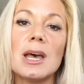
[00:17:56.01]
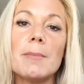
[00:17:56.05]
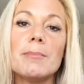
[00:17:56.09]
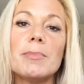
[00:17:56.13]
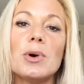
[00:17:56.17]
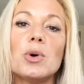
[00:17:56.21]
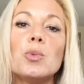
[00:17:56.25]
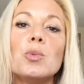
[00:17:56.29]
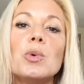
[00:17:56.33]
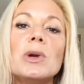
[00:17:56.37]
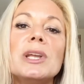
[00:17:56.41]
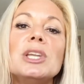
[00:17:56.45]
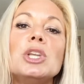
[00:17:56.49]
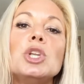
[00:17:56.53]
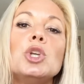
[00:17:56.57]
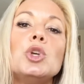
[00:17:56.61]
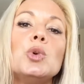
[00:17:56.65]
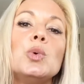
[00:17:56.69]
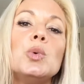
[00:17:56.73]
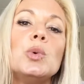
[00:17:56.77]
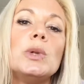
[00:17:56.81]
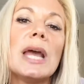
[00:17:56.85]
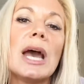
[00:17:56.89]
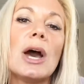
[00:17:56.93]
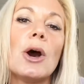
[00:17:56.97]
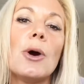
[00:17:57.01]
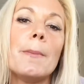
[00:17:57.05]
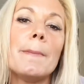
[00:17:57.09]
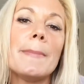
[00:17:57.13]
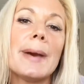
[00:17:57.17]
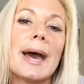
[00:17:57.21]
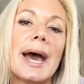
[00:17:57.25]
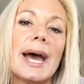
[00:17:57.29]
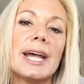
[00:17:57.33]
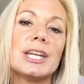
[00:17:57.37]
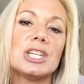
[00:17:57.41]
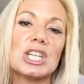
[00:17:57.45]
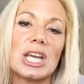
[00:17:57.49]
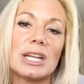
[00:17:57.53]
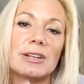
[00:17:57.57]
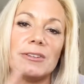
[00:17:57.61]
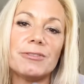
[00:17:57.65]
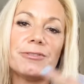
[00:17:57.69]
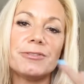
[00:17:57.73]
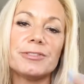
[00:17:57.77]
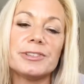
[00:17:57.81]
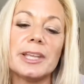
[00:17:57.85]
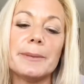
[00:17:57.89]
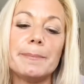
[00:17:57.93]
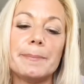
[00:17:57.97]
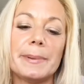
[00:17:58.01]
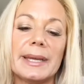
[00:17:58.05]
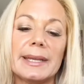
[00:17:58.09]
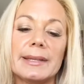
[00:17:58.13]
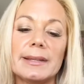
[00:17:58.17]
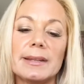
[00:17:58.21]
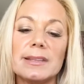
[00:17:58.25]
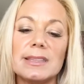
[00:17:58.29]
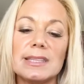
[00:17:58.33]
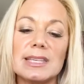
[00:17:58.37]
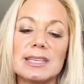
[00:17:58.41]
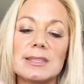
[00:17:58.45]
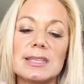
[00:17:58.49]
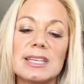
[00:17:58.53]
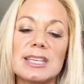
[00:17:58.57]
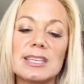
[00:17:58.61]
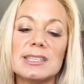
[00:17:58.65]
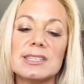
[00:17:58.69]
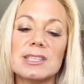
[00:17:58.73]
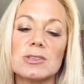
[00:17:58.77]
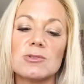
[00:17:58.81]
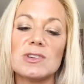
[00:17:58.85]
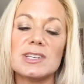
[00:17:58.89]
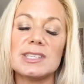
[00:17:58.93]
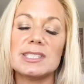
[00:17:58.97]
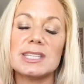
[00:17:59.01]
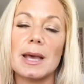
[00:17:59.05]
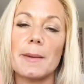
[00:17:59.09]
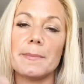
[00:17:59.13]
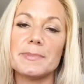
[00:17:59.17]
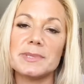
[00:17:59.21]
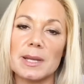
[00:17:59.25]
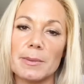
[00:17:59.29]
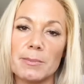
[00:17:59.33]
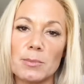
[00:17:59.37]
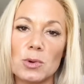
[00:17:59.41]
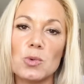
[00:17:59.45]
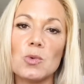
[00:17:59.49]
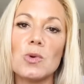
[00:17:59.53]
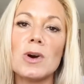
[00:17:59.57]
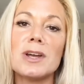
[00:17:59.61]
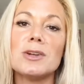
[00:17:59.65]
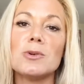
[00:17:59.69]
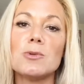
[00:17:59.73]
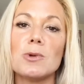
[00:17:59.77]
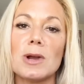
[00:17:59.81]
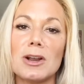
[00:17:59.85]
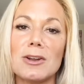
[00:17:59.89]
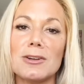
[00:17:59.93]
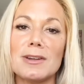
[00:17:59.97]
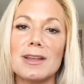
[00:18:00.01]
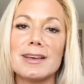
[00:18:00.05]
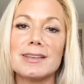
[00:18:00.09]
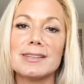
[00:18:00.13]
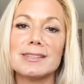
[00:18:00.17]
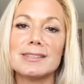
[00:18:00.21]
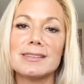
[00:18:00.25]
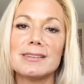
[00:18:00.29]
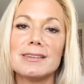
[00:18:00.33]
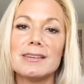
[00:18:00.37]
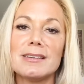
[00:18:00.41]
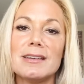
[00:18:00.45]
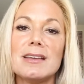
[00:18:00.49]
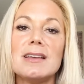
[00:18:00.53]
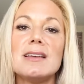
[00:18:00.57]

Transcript: But when you now match and flip it in these 3 steps, number 1, awareness.